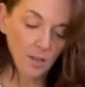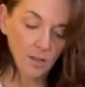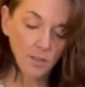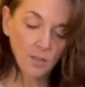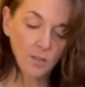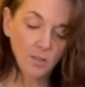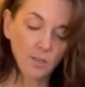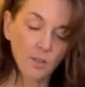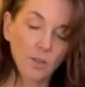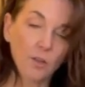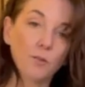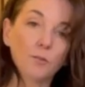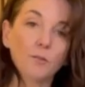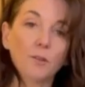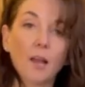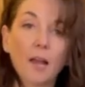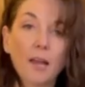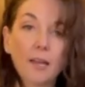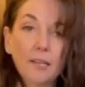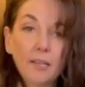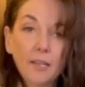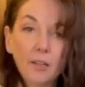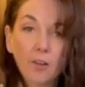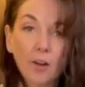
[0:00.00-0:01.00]
So
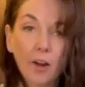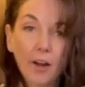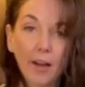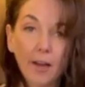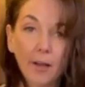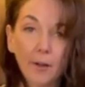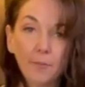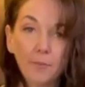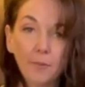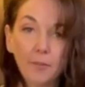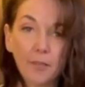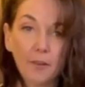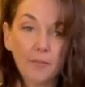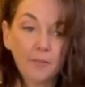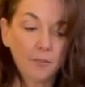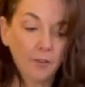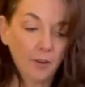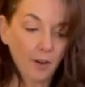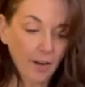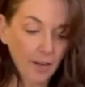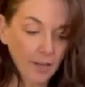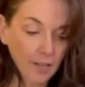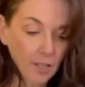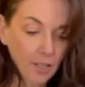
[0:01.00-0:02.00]
90 grams of
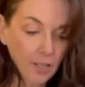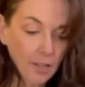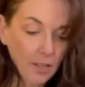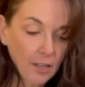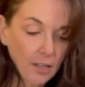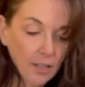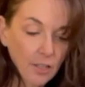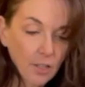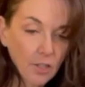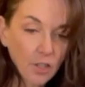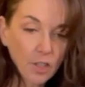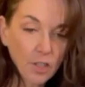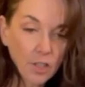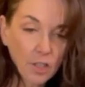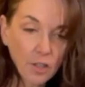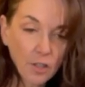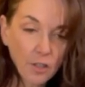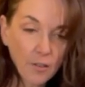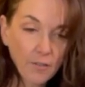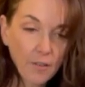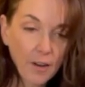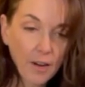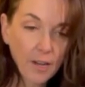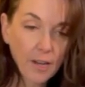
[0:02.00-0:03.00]
granulated
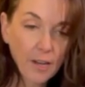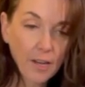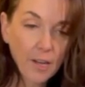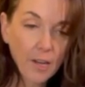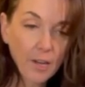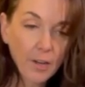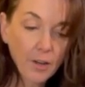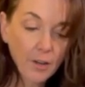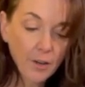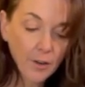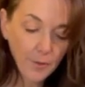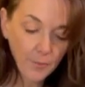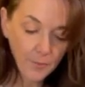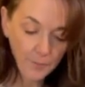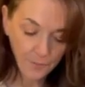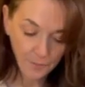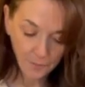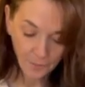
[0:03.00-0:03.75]
sugar right here.